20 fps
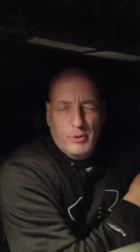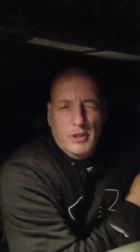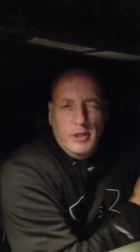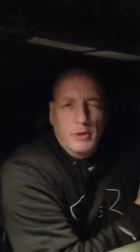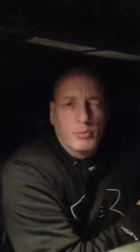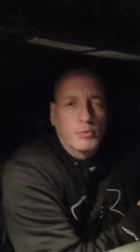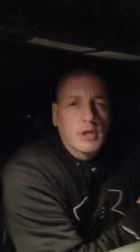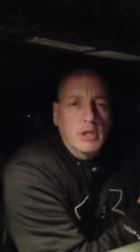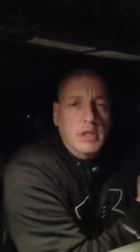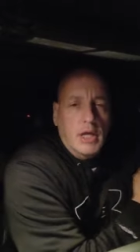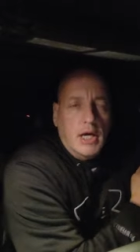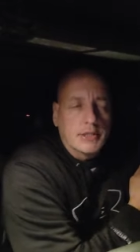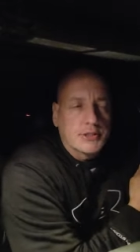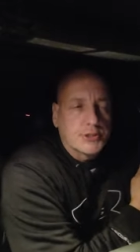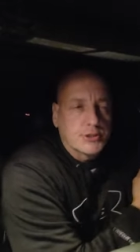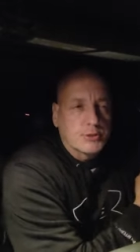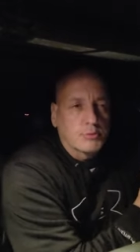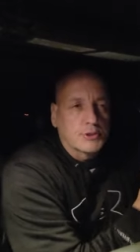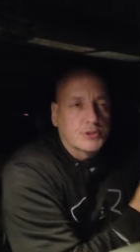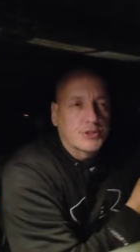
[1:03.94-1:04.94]
really
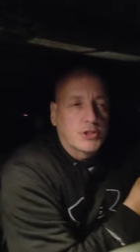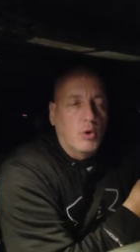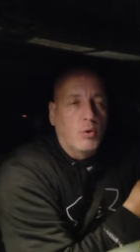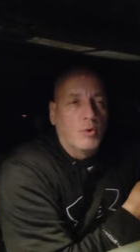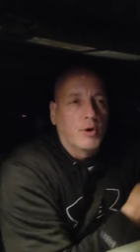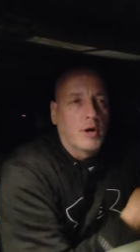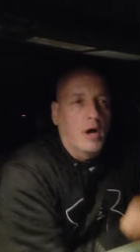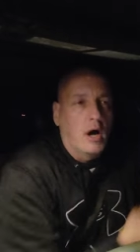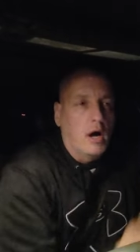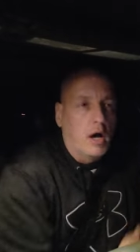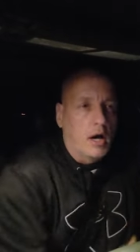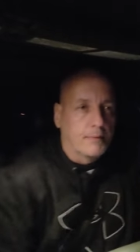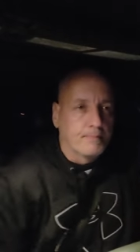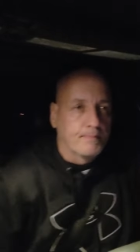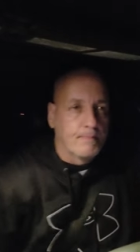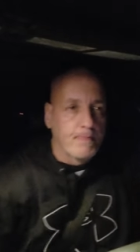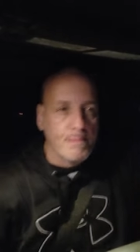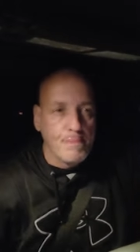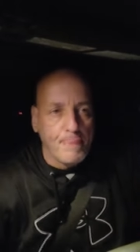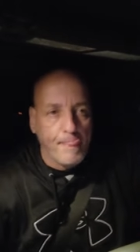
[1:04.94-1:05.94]
realizes what's going
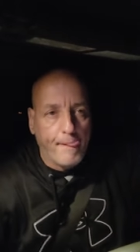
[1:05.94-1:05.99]
on.